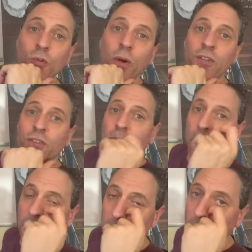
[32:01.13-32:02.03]
Good
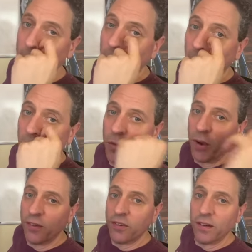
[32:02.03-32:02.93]
question. Good
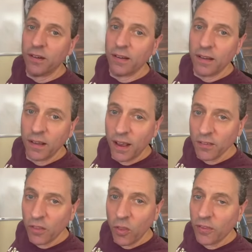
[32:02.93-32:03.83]
question.
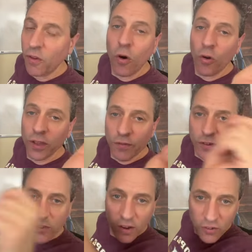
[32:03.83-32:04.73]
That's a, that's a whole
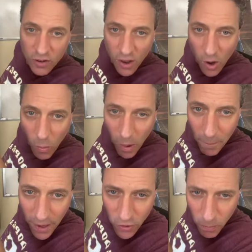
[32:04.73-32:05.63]
different discussion.
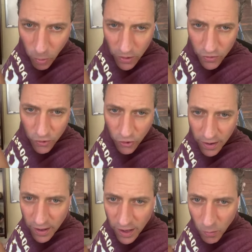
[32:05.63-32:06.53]
What major points do you
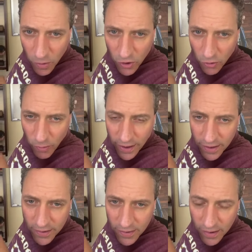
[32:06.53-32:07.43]
try to hit when you're
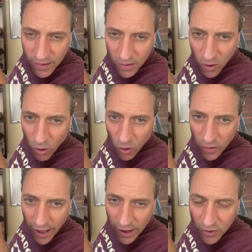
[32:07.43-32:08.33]
writing a scene?
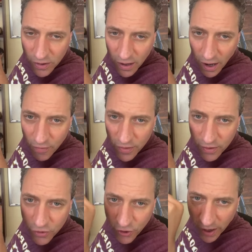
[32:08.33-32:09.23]
Goal, action,
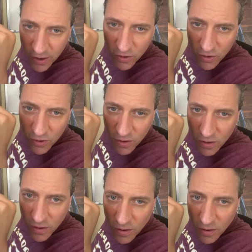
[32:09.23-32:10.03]
conflict, change.